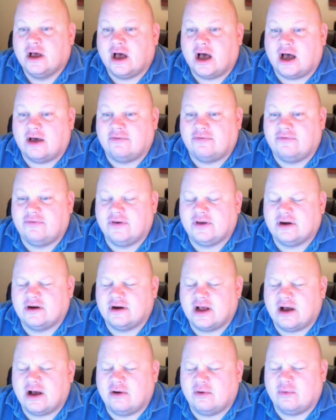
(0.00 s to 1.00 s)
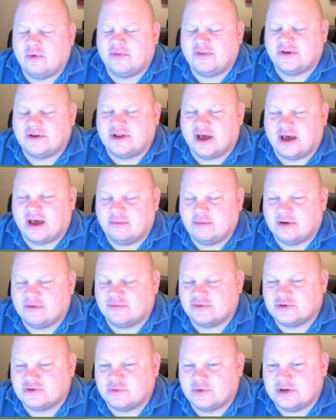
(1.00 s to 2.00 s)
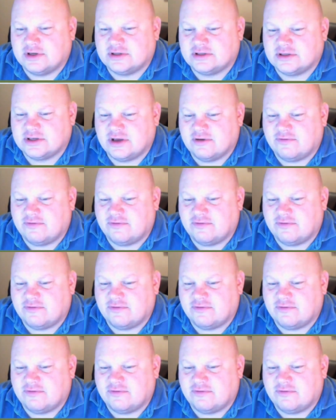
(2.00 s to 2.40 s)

I figured um, out what the time difference was.